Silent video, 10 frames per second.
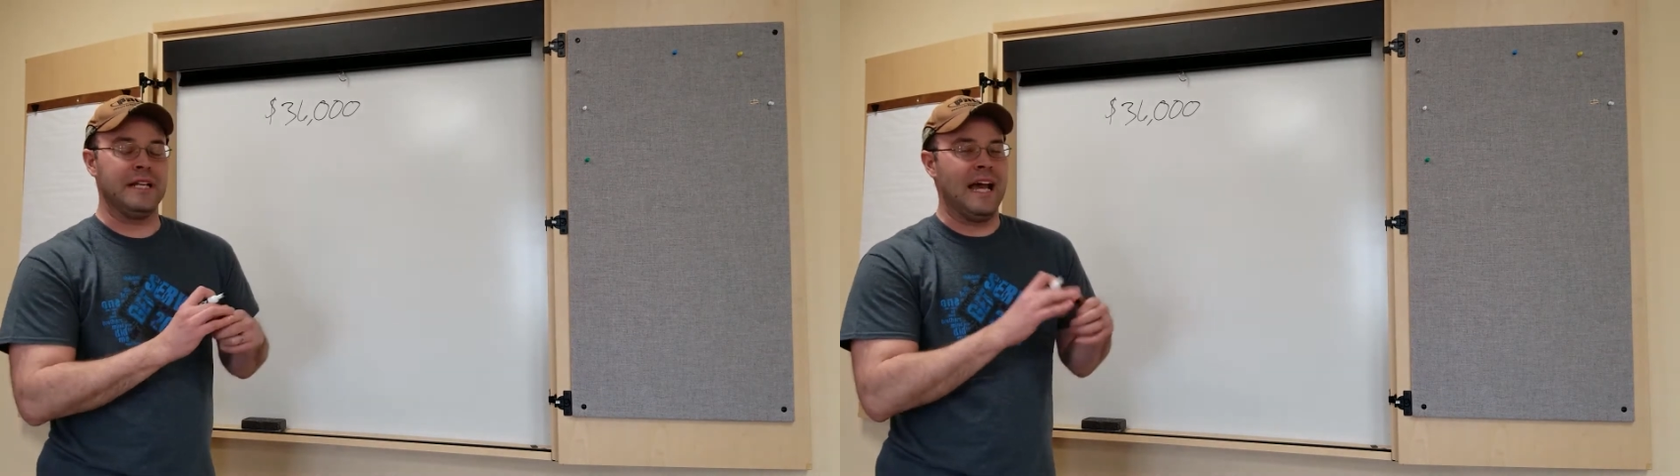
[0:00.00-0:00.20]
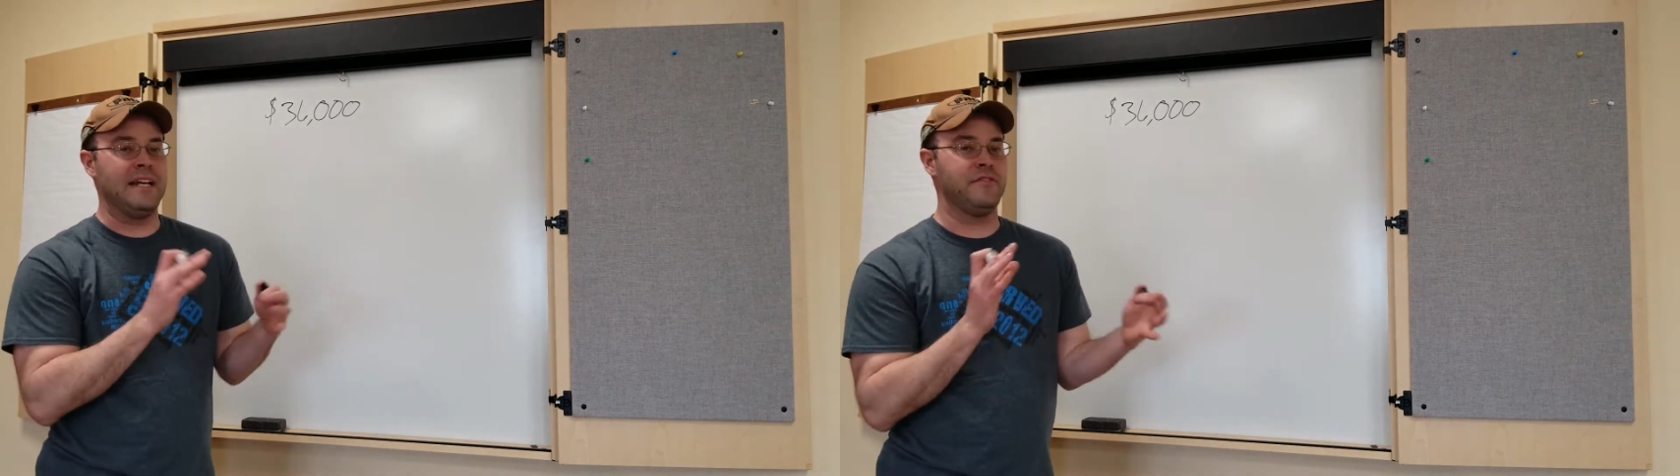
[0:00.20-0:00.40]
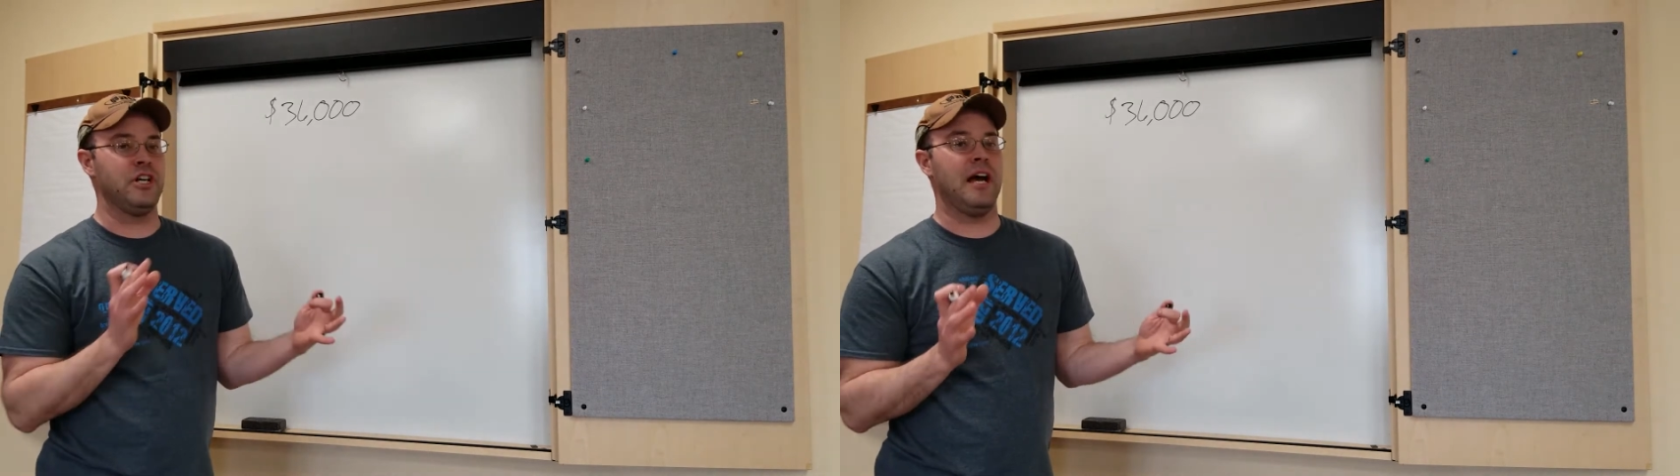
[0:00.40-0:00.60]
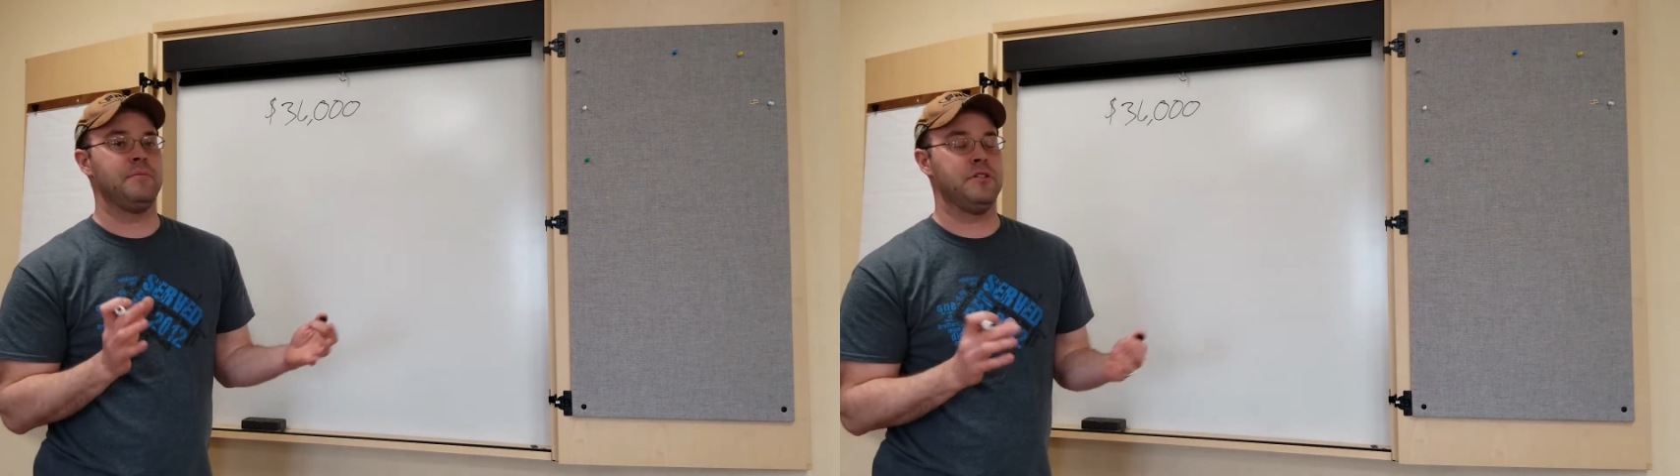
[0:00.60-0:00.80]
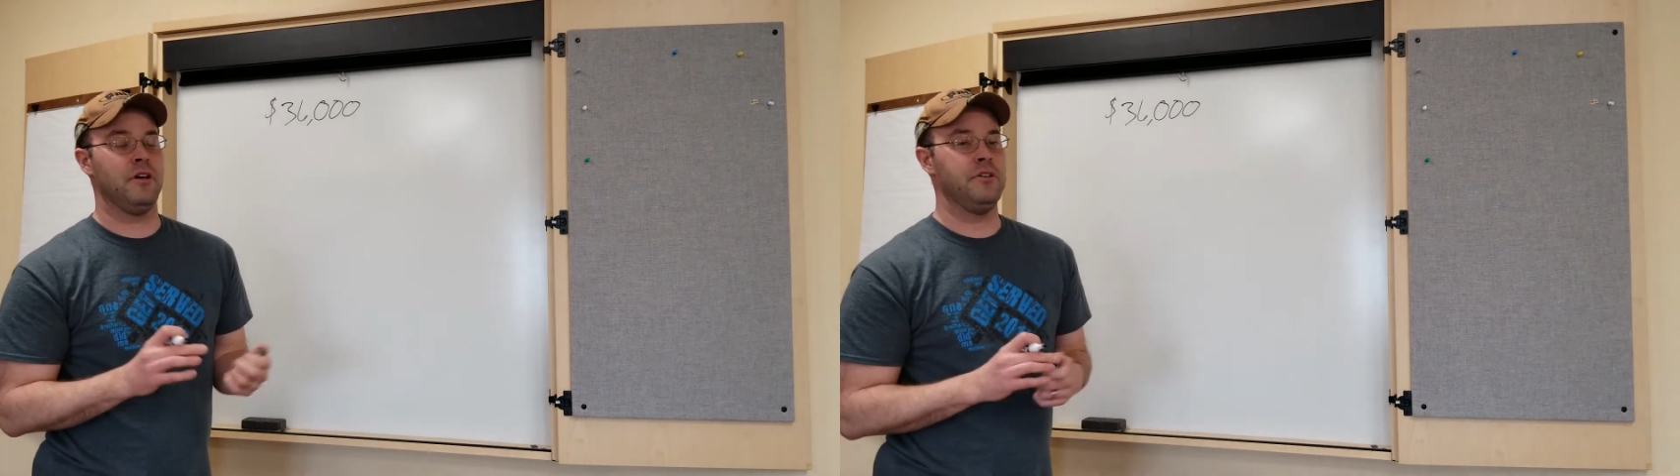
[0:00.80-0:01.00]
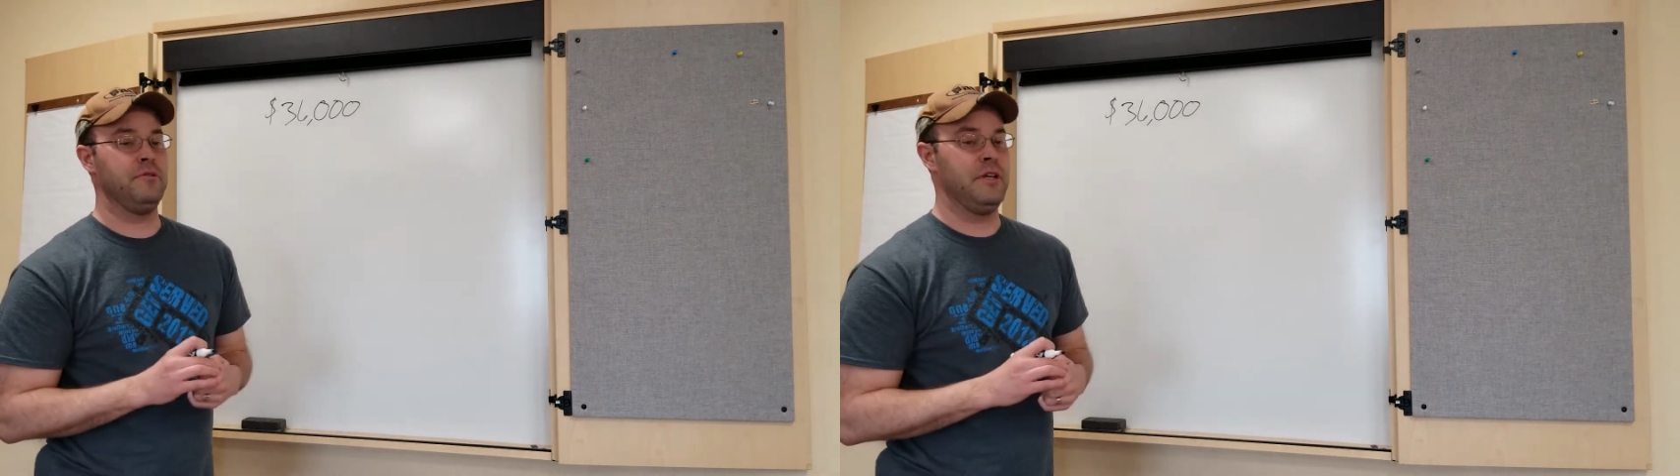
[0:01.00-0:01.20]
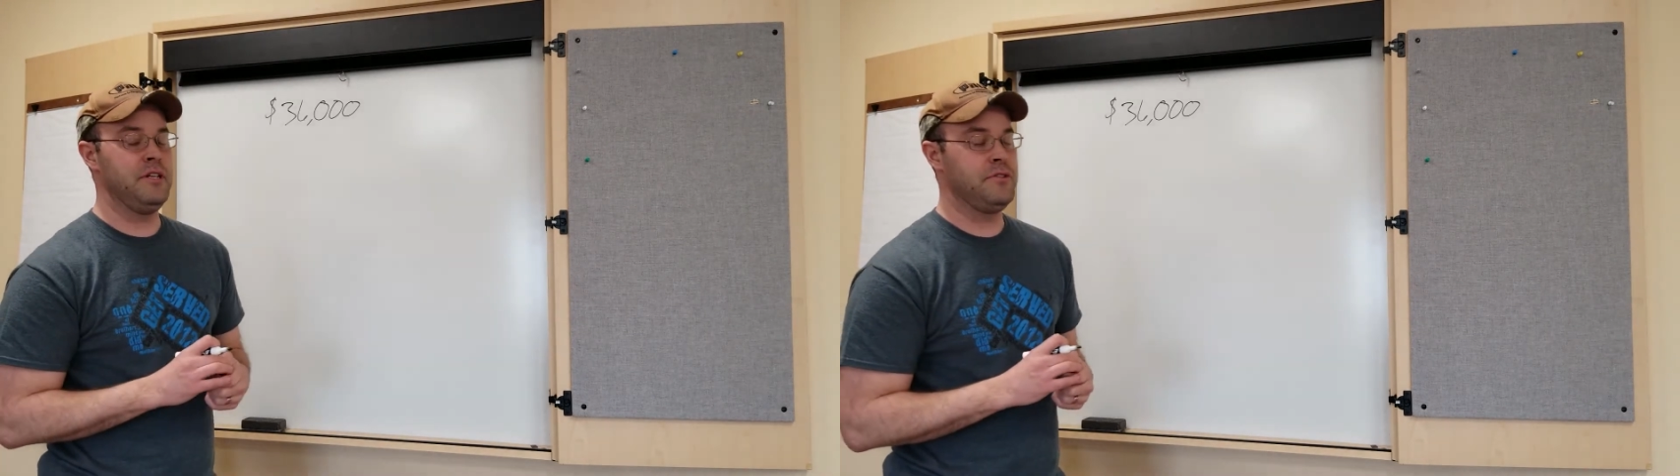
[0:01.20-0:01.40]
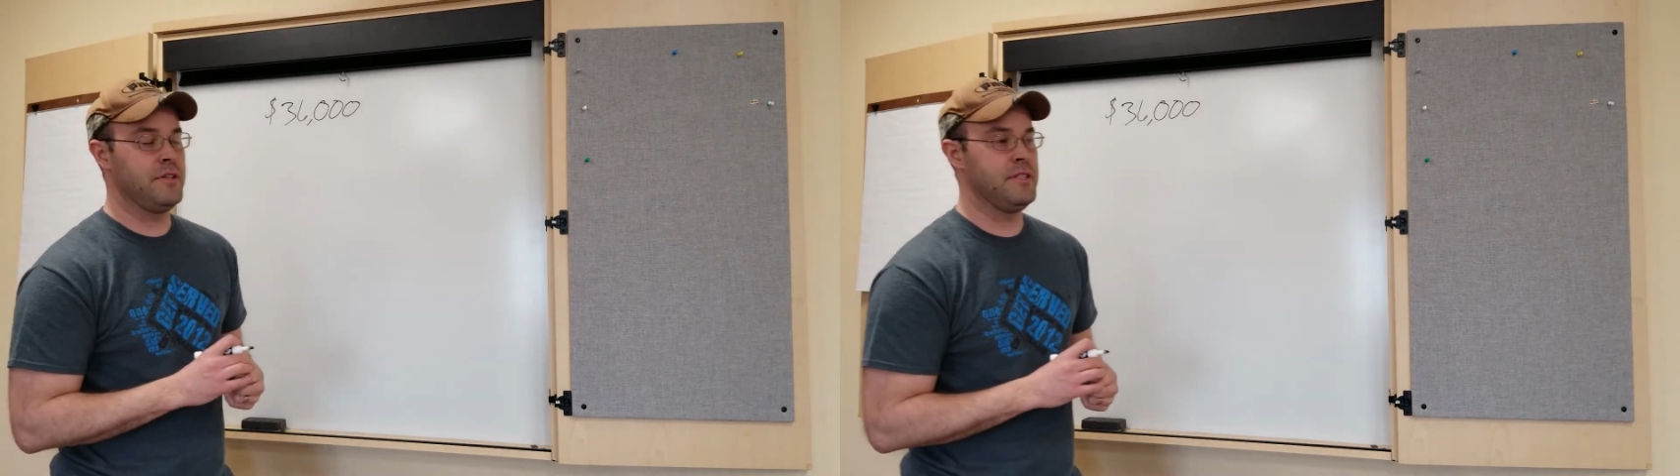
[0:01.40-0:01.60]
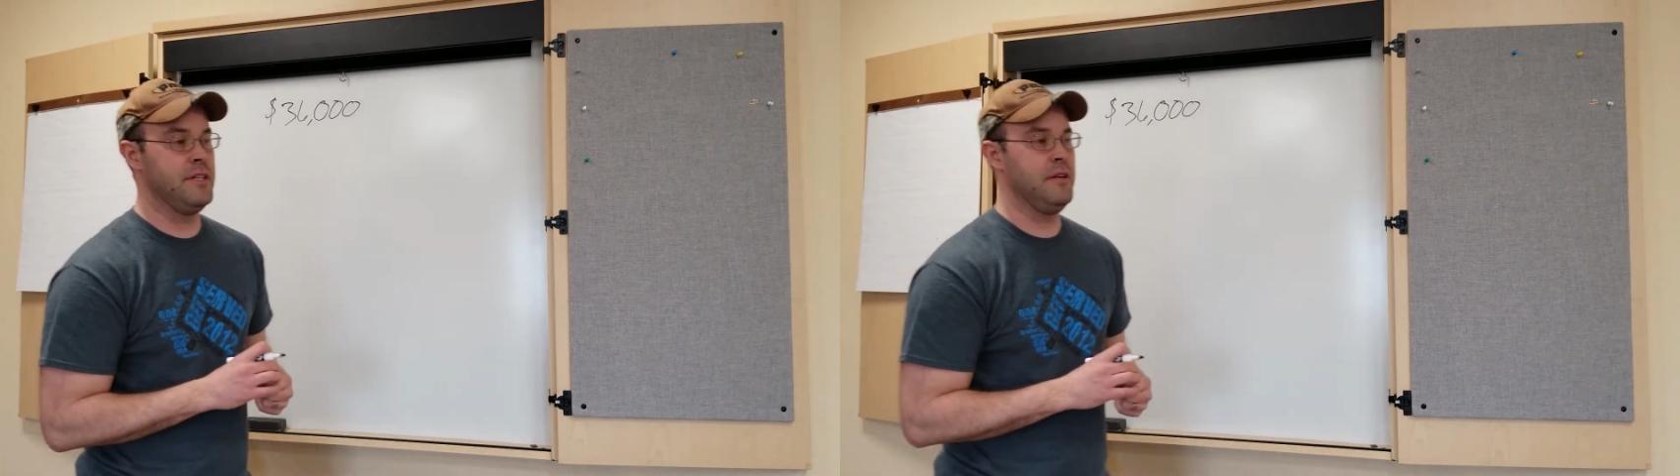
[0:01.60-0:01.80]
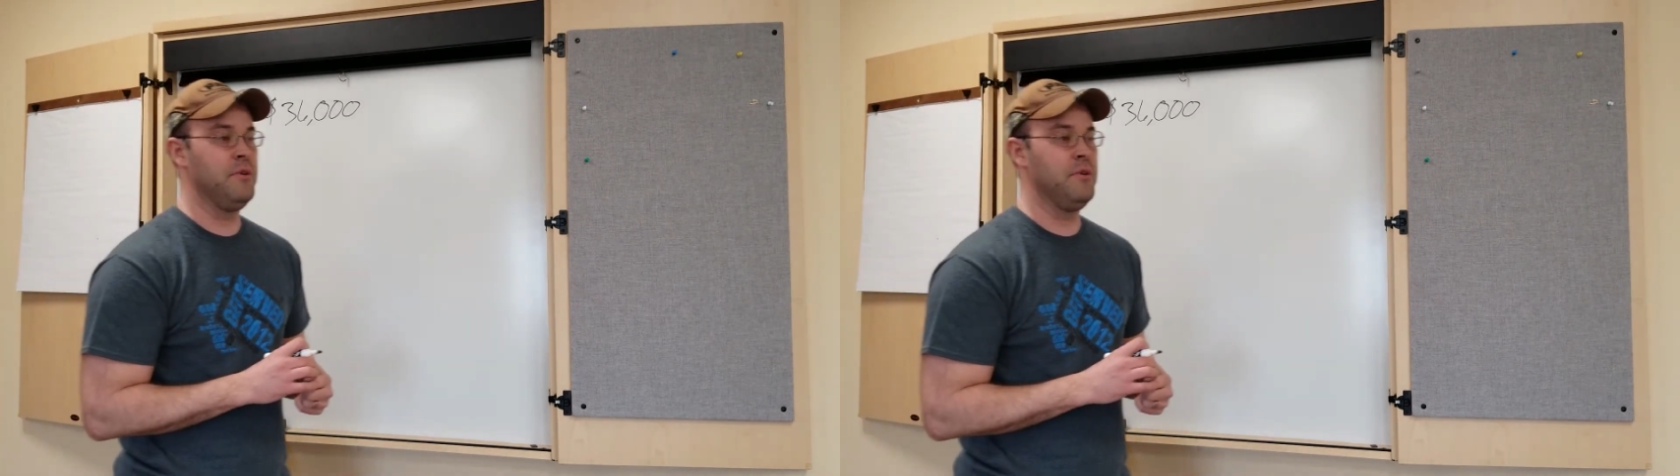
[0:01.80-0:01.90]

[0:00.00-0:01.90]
kind of jobs are you interested in?